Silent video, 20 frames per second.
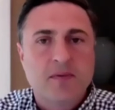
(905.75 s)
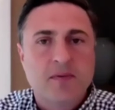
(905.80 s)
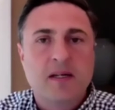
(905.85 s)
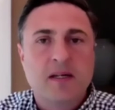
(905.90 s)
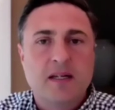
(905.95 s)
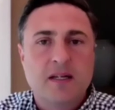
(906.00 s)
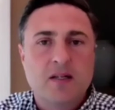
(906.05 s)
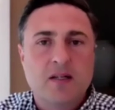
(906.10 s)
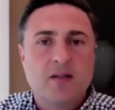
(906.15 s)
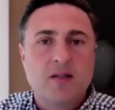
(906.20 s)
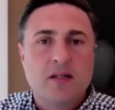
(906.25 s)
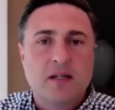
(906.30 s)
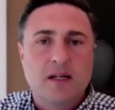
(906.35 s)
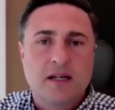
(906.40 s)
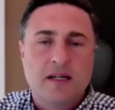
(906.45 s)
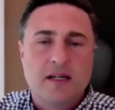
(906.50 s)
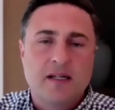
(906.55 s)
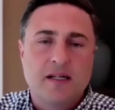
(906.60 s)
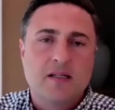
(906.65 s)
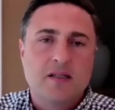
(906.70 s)
we could
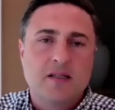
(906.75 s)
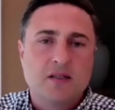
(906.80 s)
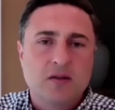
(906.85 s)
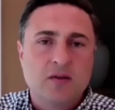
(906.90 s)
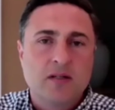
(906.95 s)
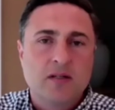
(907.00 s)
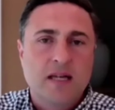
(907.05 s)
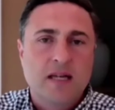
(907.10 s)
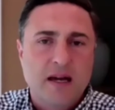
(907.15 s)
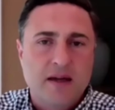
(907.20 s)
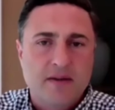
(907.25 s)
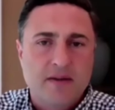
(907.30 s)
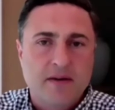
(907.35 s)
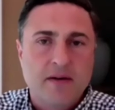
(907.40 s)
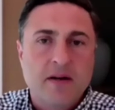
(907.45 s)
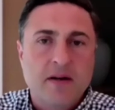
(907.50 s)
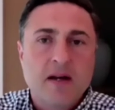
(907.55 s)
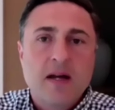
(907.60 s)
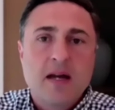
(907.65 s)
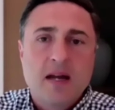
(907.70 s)
do together,